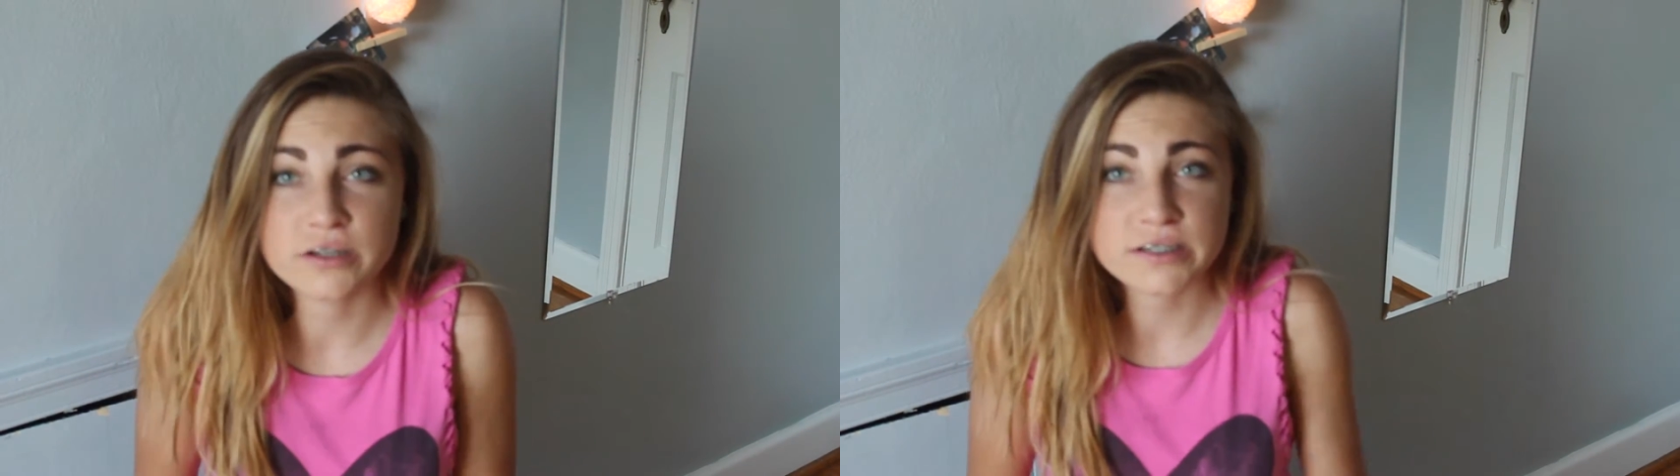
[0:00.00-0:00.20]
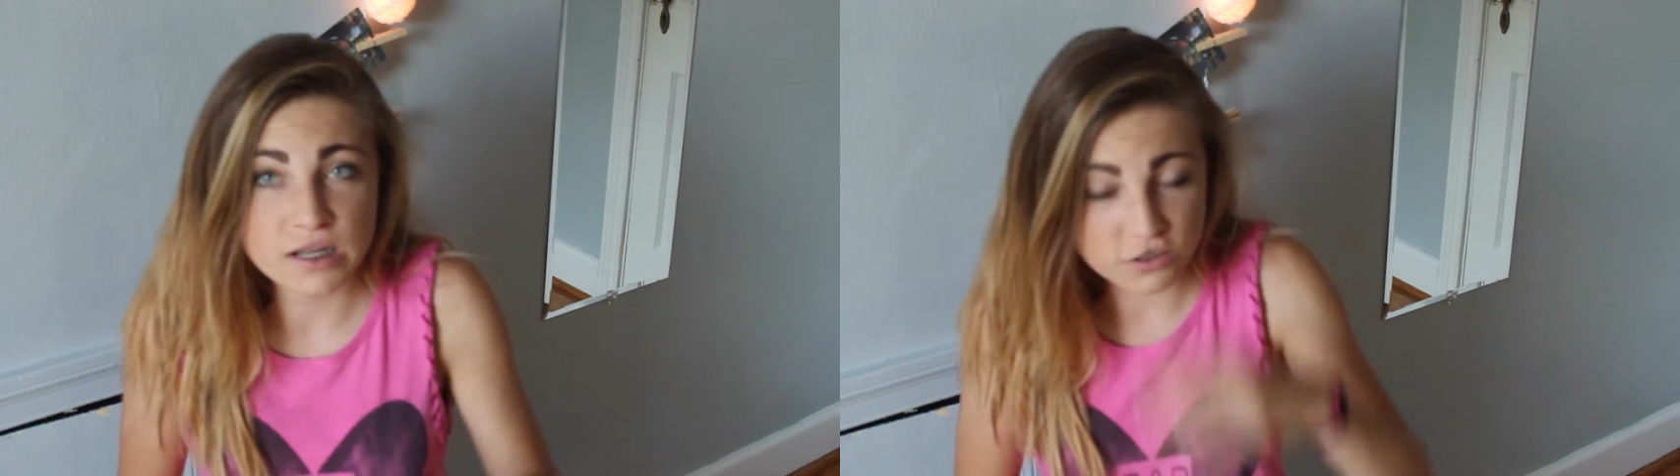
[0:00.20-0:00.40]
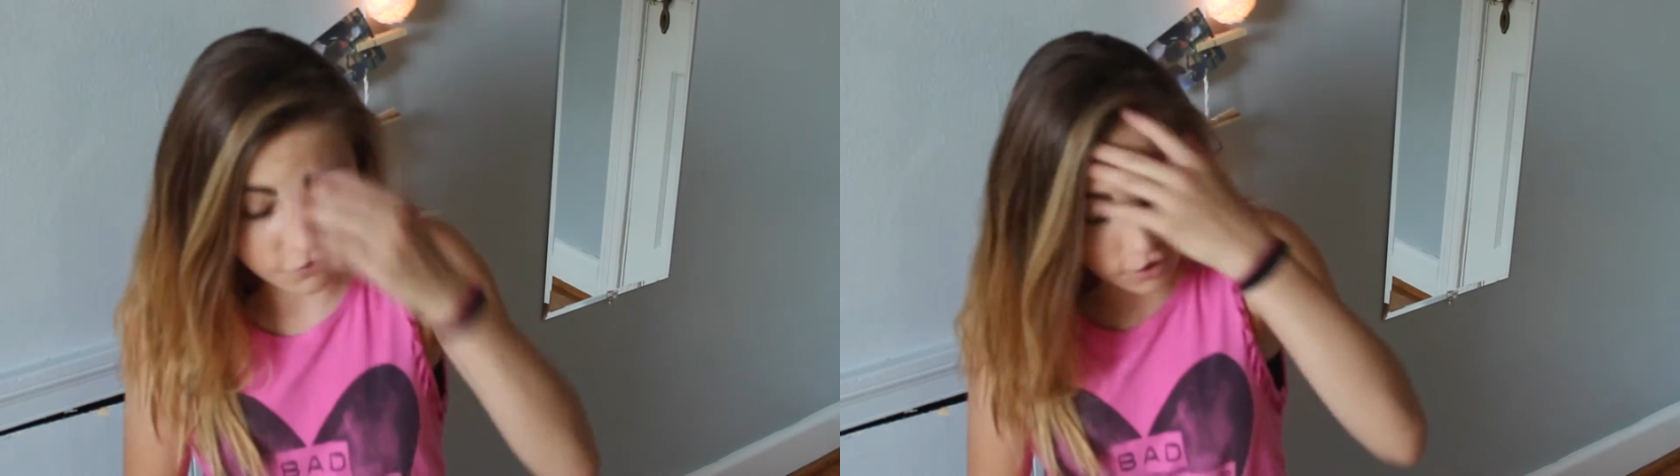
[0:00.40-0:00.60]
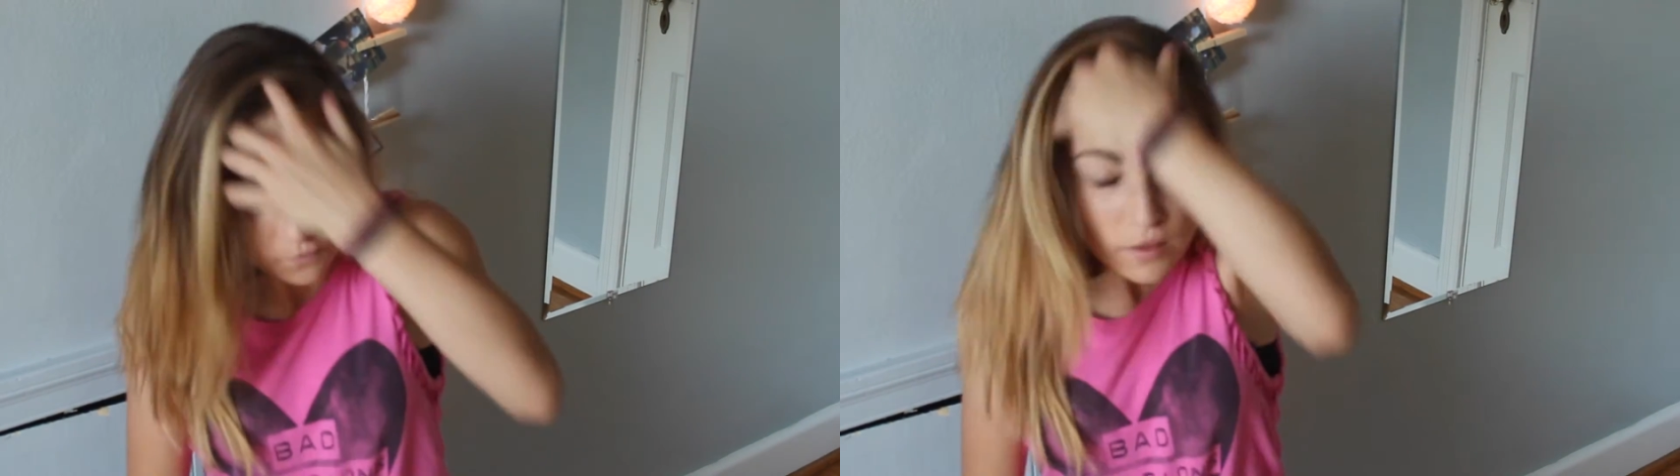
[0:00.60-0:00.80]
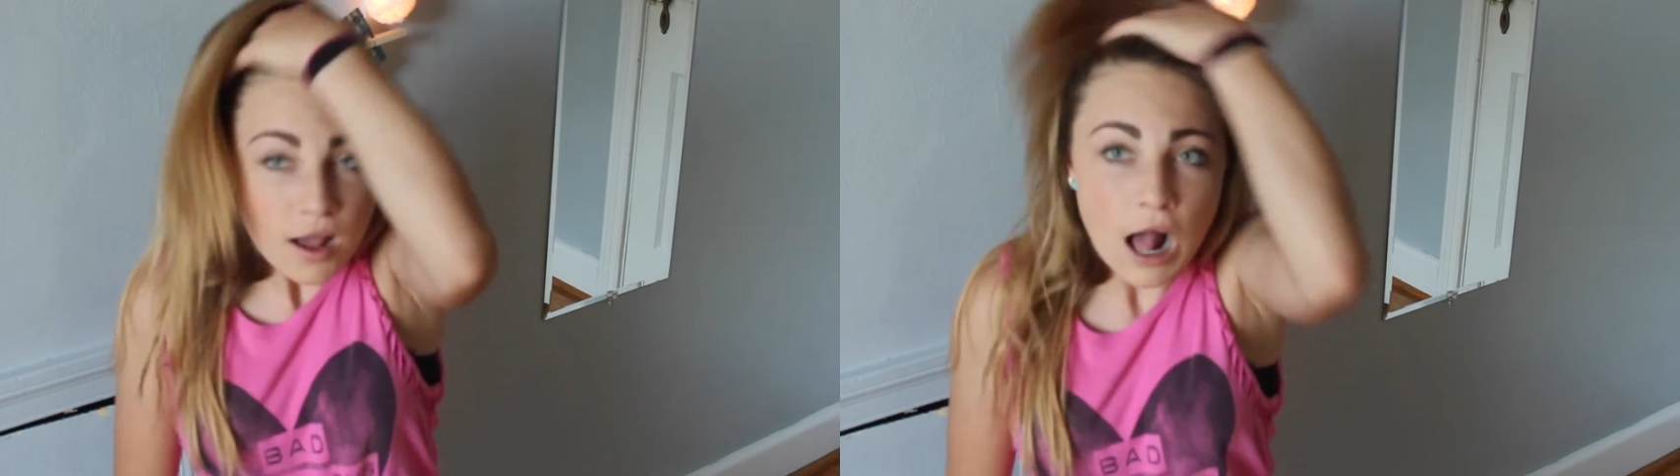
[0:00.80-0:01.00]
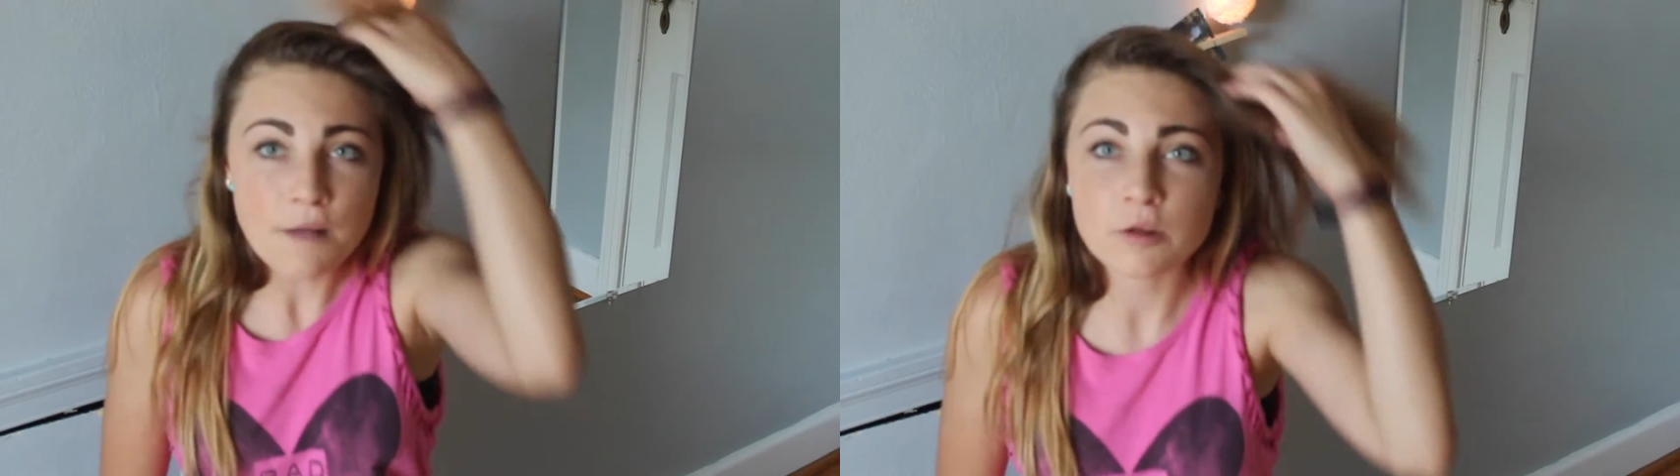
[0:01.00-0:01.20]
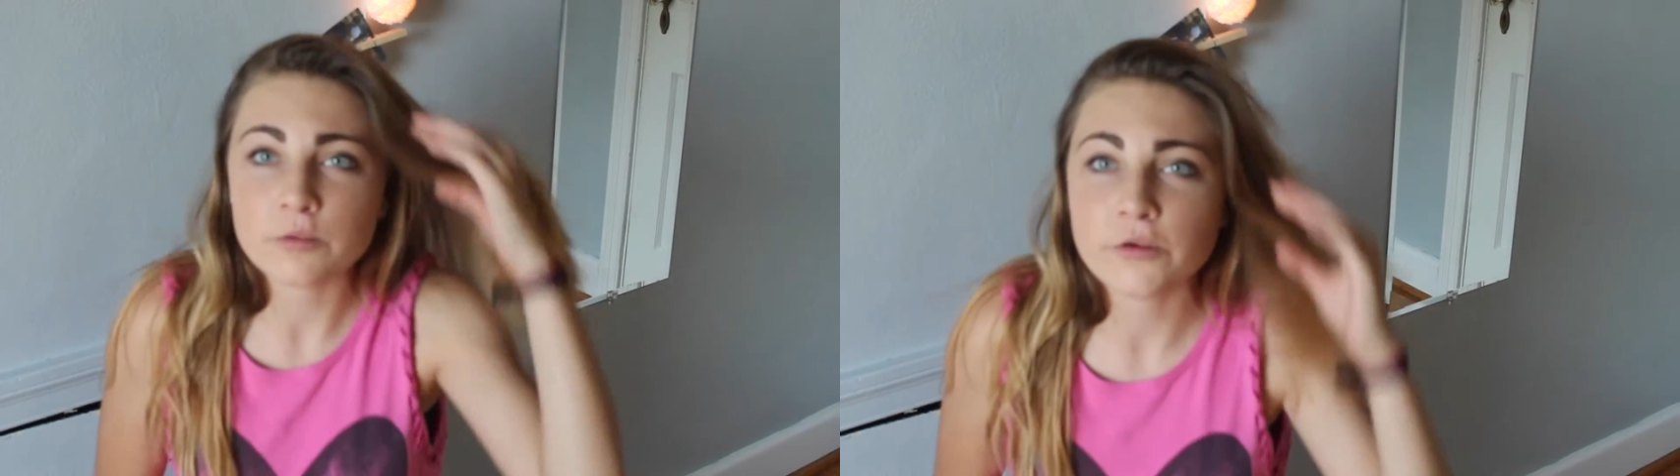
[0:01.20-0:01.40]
In today's video, I'm going to